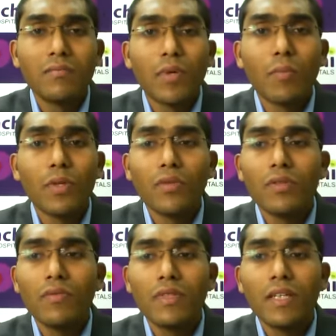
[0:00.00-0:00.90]
proper
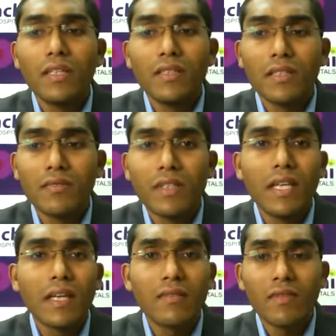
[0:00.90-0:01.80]
cure of kidney disease. We
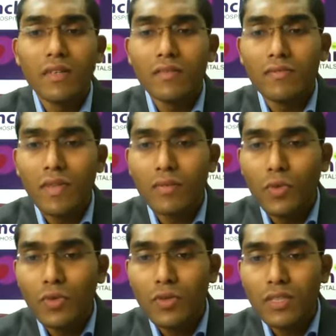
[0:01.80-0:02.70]
take one
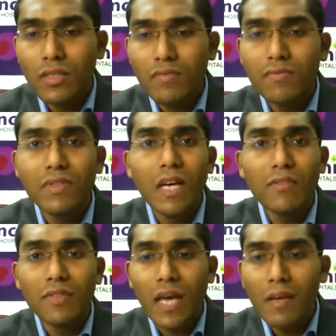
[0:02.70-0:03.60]
more question if we
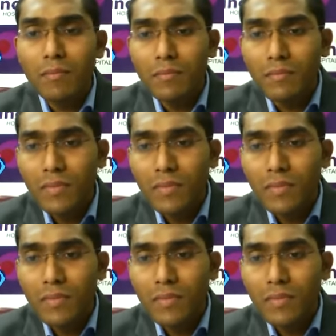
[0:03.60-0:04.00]
have time.